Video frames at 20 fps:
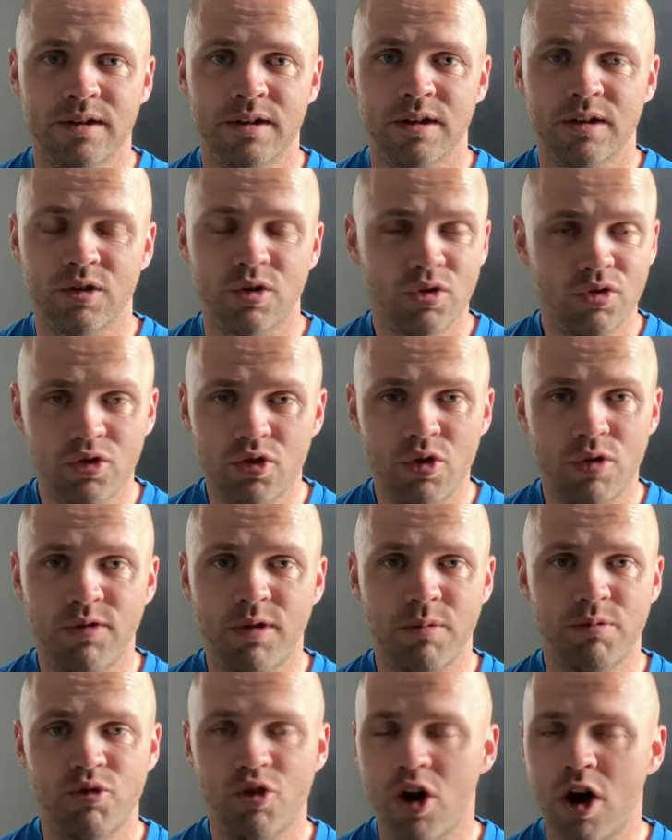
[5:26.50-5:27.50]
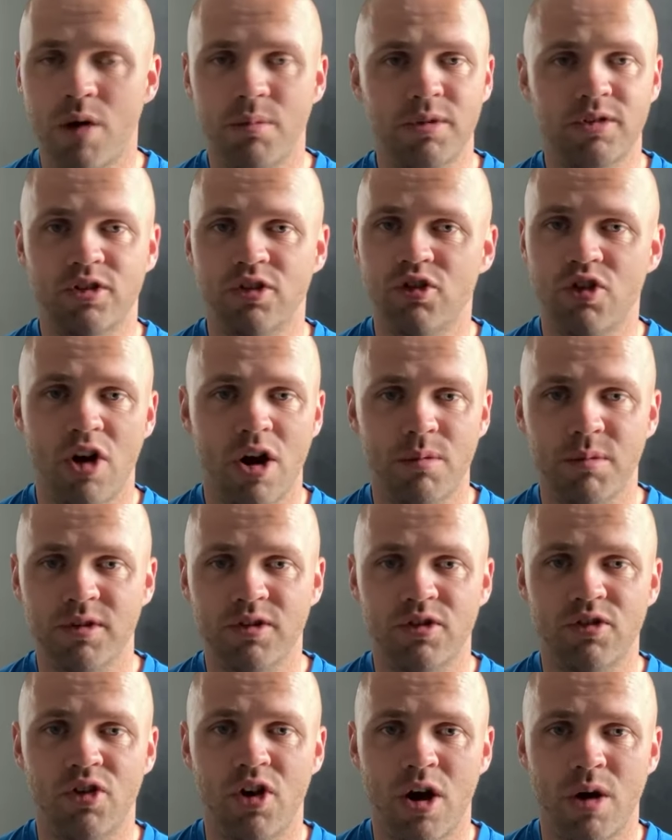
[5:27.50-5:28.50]
Because you go from drama to drama
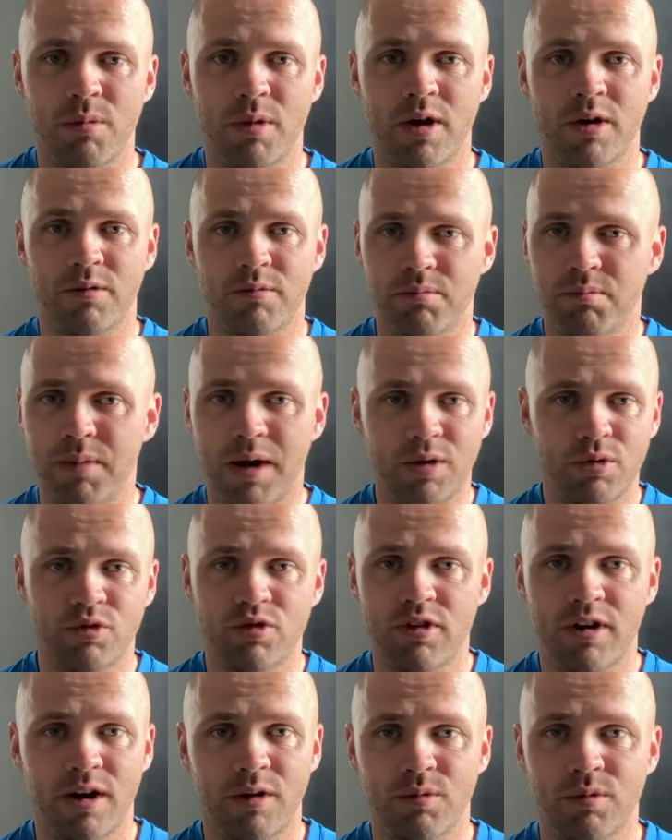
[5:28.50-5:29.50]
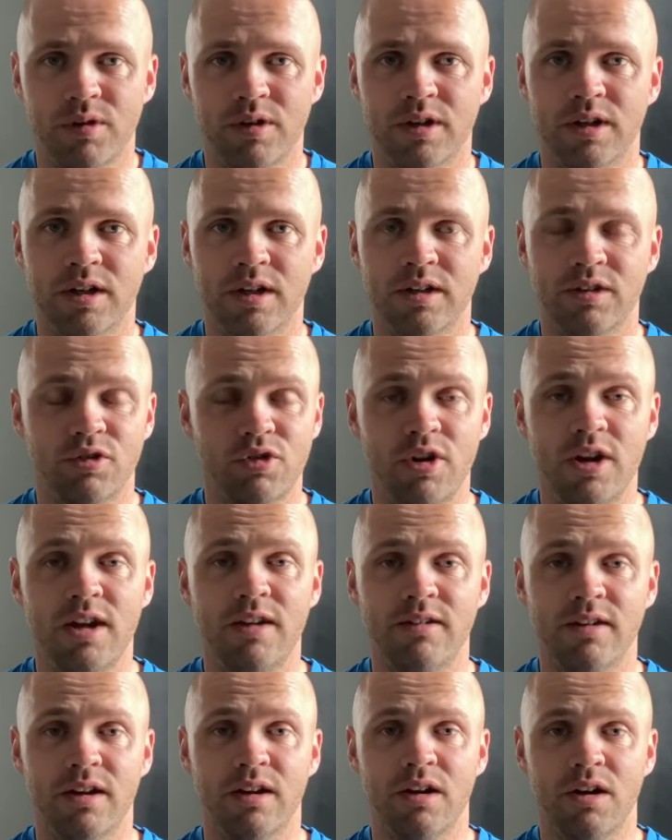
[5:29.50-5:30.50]
to drama, bounce around. It's
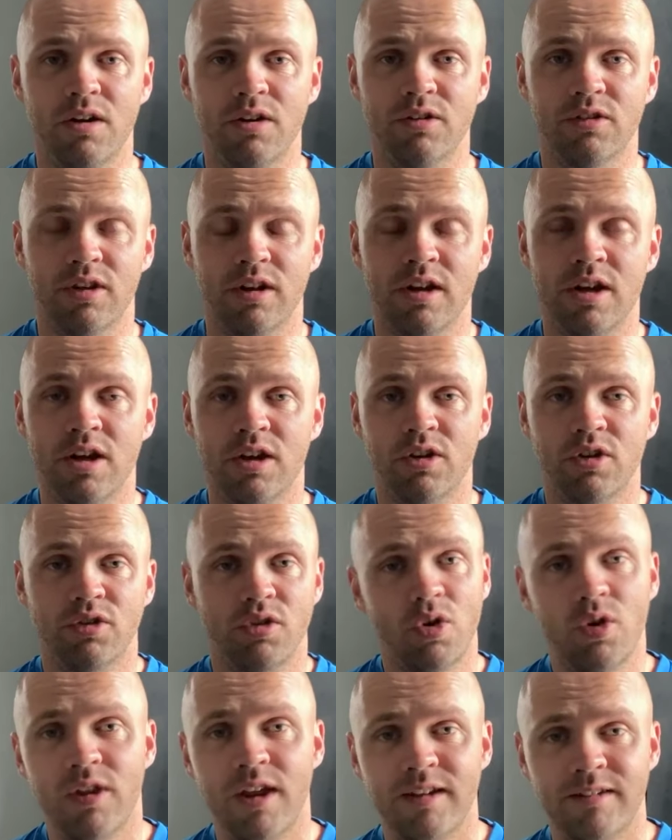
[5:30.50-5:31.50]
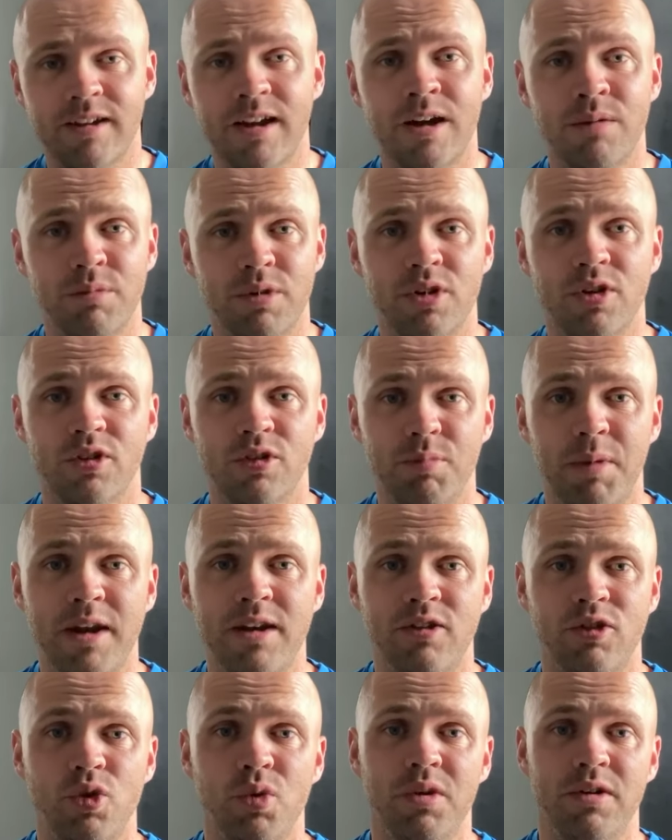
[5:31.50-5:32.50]
crazy, honestly. Because all that time you could have
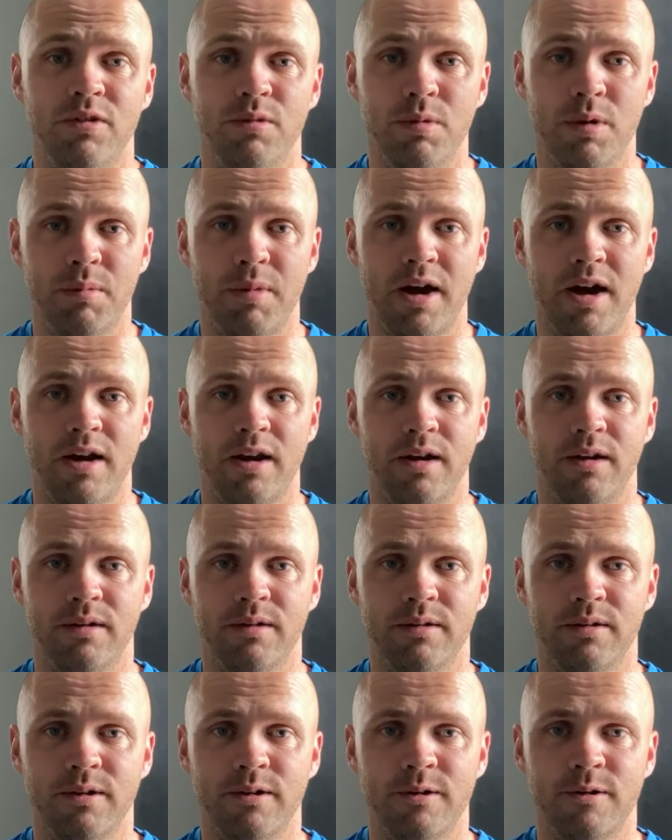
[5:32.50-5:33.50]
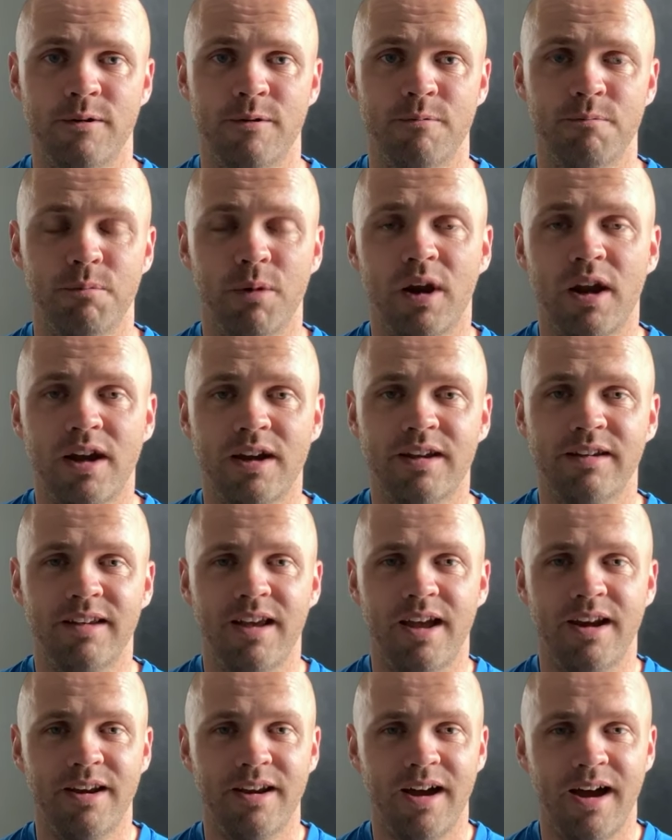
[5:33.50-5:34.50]
spent doing something about it. But like I
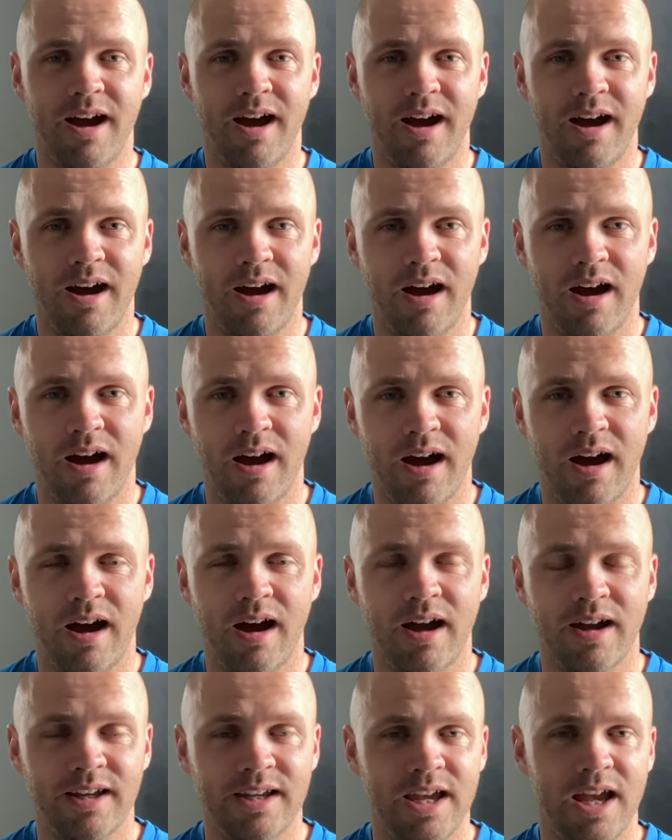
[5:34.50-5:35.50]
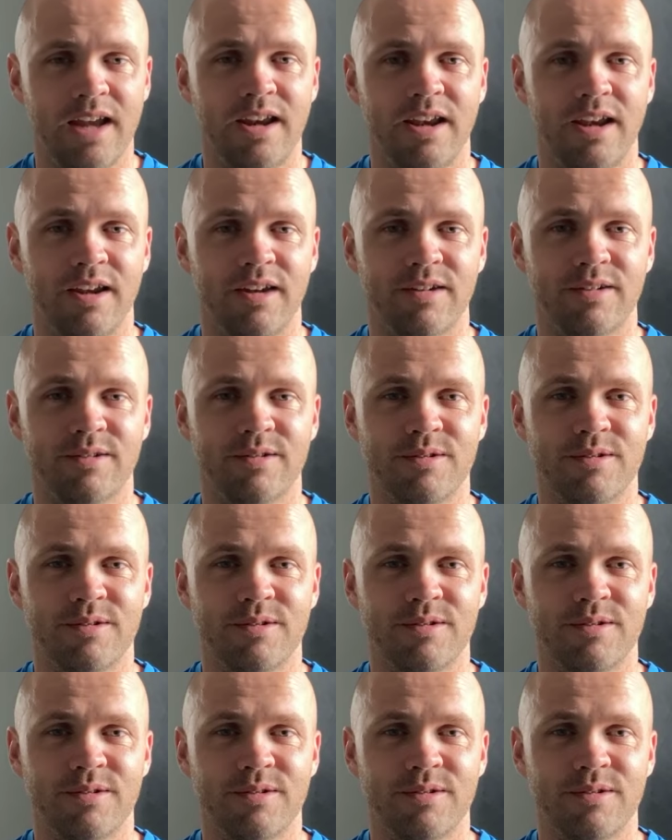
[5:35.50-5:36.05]
said, I get it.